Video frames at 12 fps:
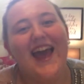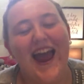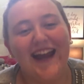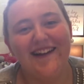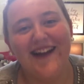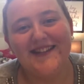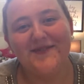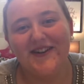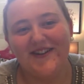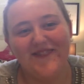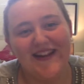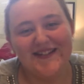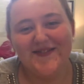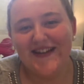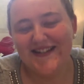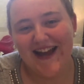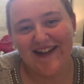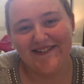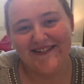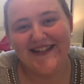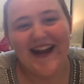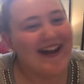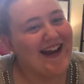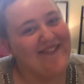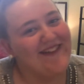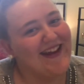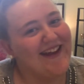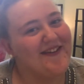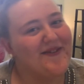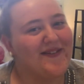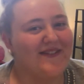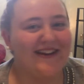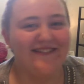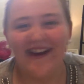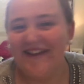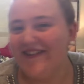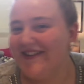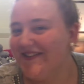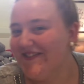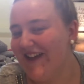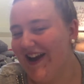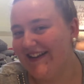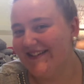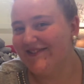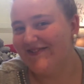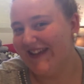Hey guys, welcome back to my channel. Today I'm here with one of my great friends from high school,